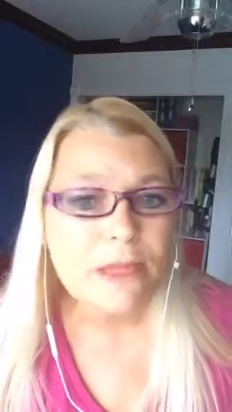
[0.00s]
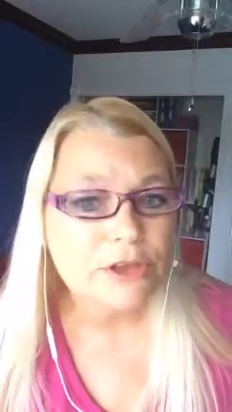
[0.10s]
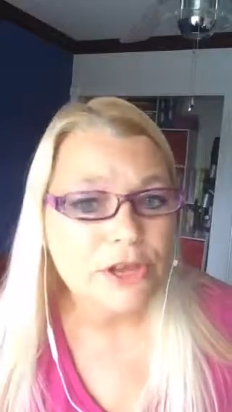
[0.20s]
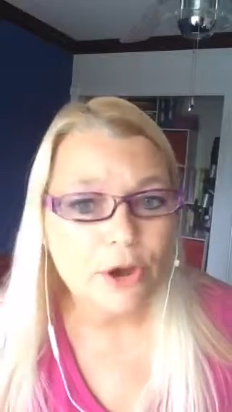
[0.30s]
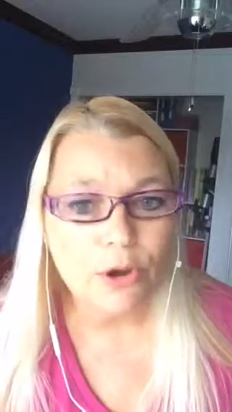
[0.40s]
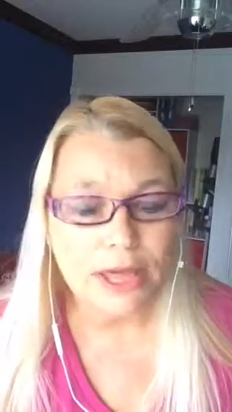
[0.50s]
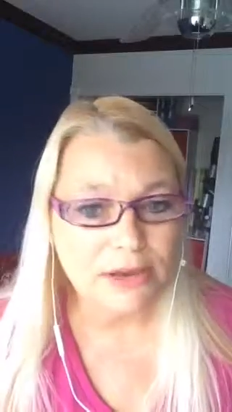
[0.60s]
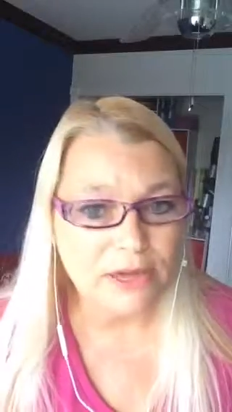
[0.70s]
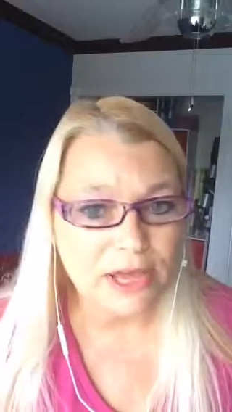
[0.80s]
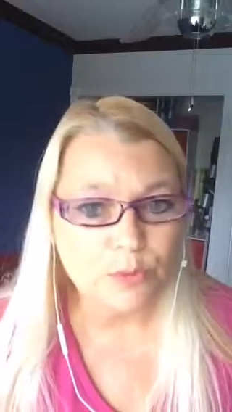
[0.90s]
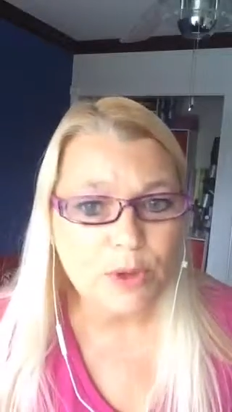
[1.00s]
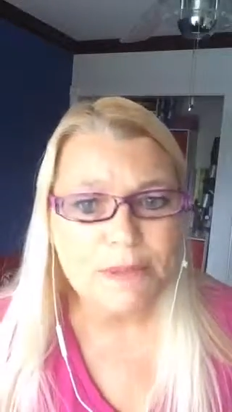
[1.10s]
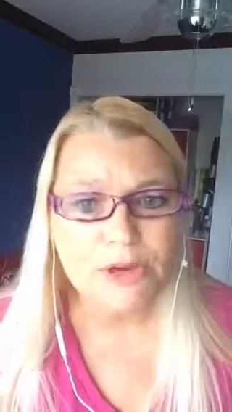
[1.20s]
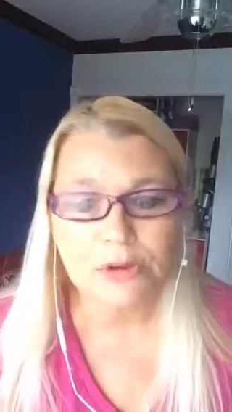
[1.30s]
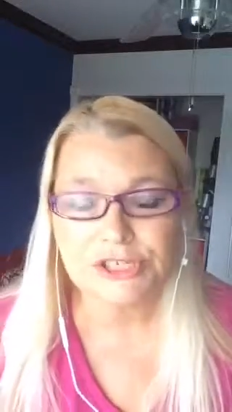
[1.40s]
and
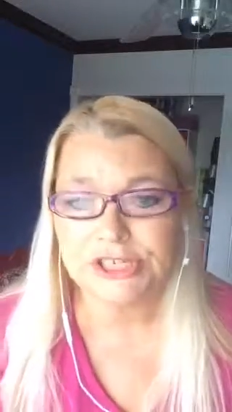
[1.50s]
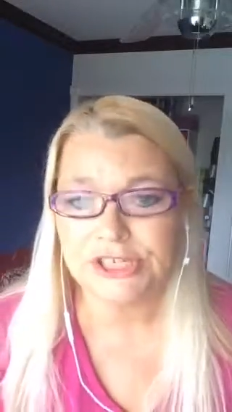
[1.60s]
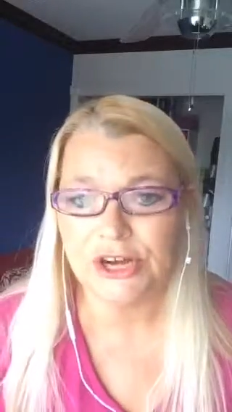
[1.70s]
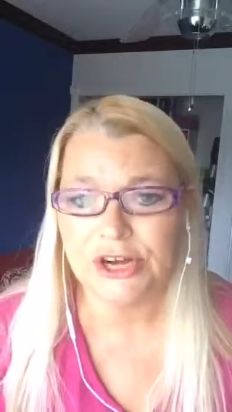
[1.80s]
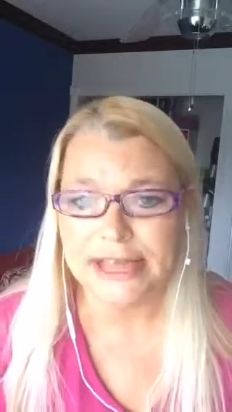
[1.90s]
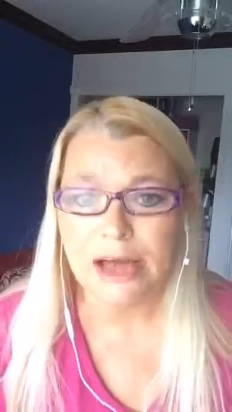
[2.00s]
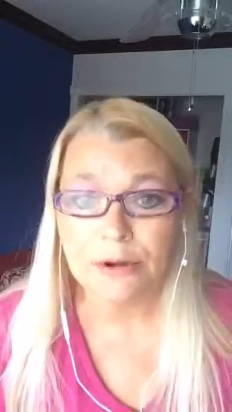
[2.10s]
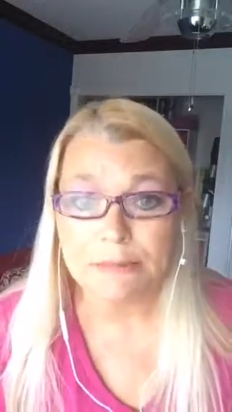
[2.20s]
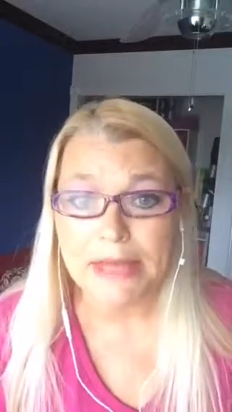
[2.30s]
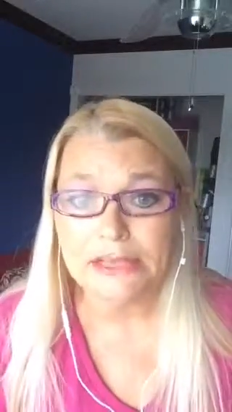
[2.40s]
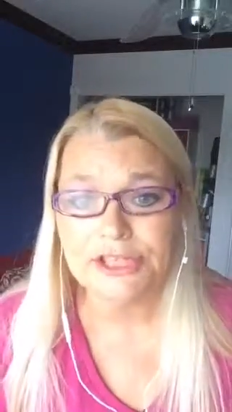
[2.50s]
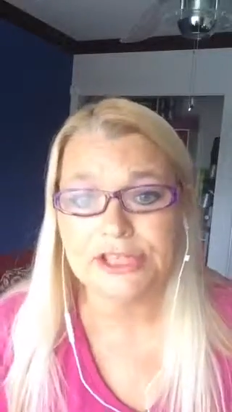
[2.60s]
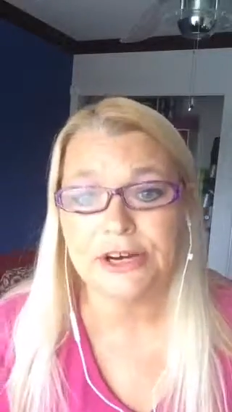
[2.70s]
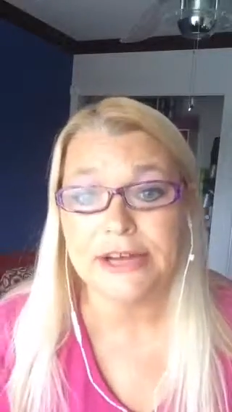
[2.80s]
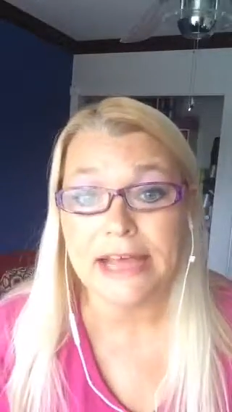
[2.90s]
women who are just starting out or men just
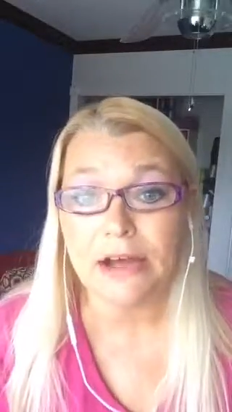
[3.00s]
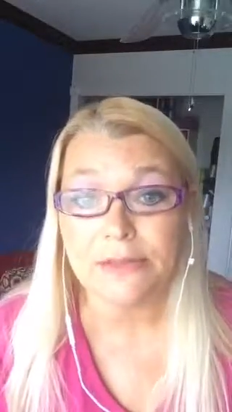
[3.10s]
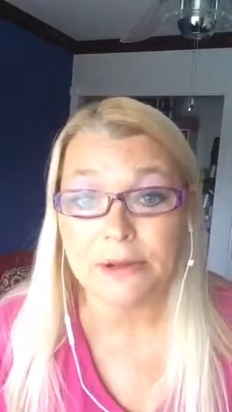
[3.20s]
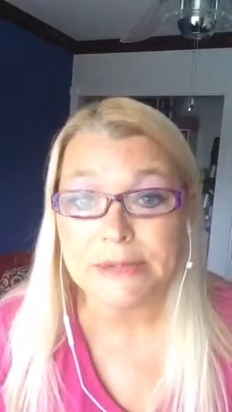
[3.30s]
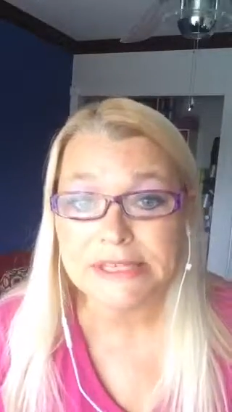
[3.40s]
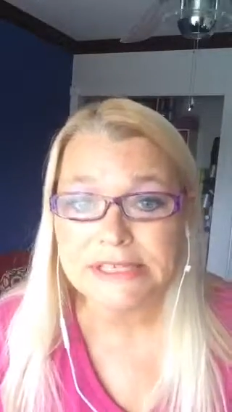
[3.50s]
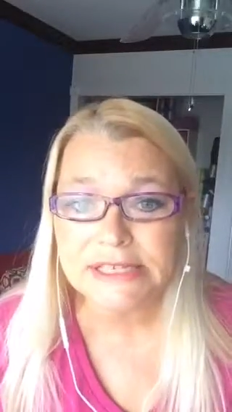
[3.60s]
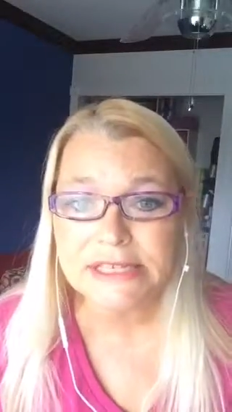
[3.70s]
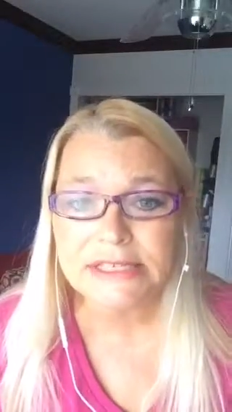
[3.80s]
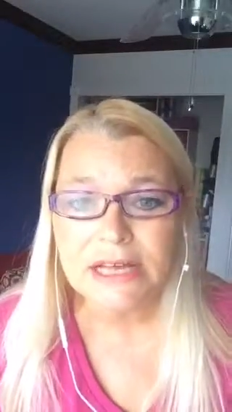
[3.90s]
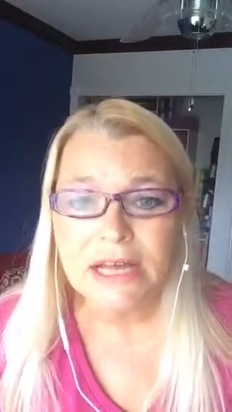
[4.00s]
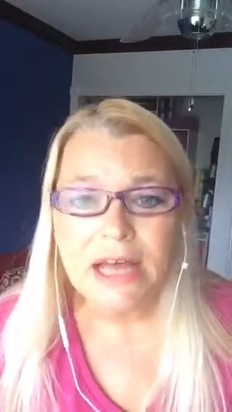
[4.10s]
starting out on their businesses.